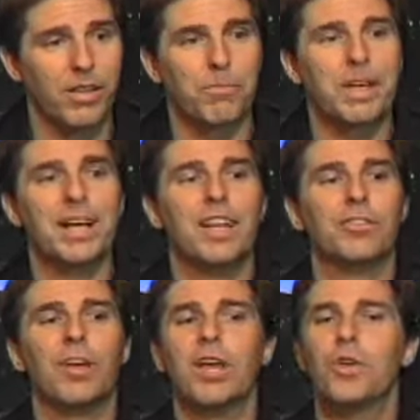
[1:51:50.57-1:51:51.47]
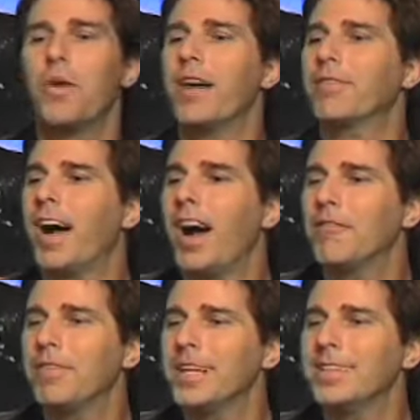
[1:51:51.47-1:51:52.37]
Because you have
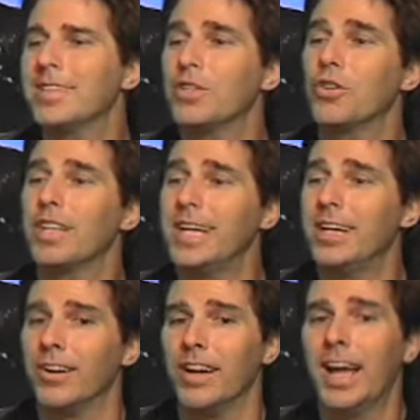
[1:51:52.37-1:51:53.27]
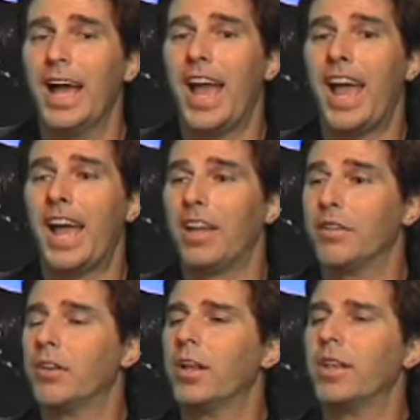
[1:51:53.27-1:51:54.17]
confidence in your leader.
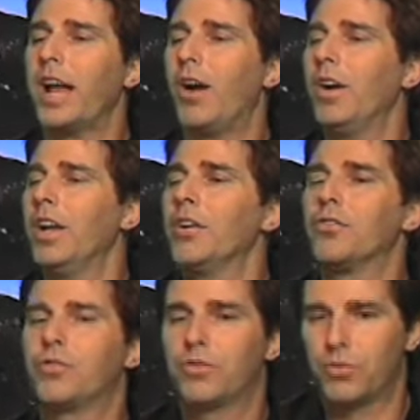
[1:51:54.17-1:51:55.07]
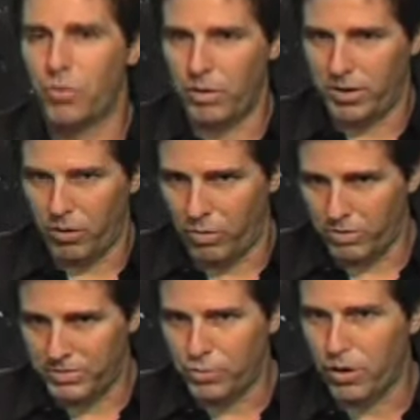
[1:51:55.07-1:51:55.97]
And the, now, George,
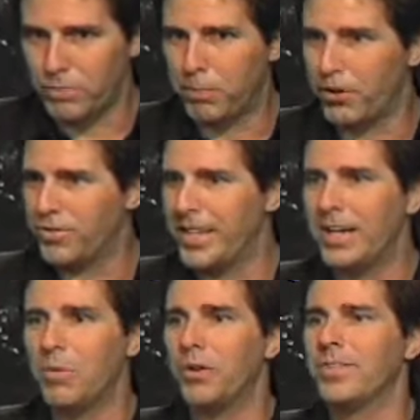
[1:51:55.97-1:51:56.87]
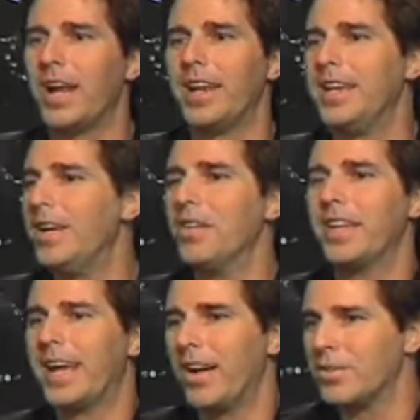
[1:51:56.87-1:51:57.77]
George Bush Senior was not near the
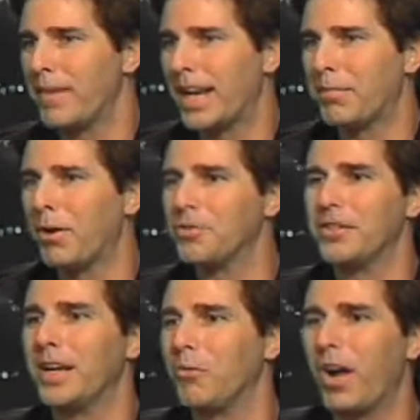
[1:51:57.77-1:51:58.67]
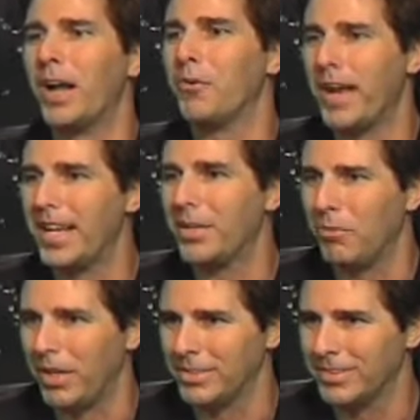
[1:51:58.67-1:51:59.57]
charismatic person that Ron Reagan
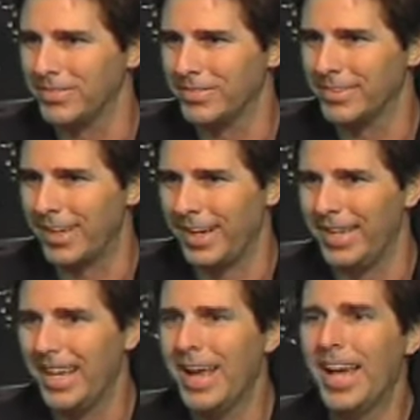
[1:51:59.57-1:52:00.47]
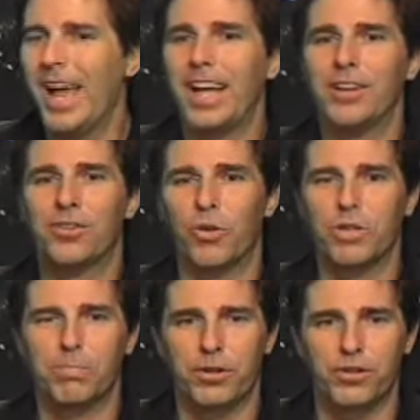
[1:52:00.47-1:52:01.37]
was. Right? And George Bush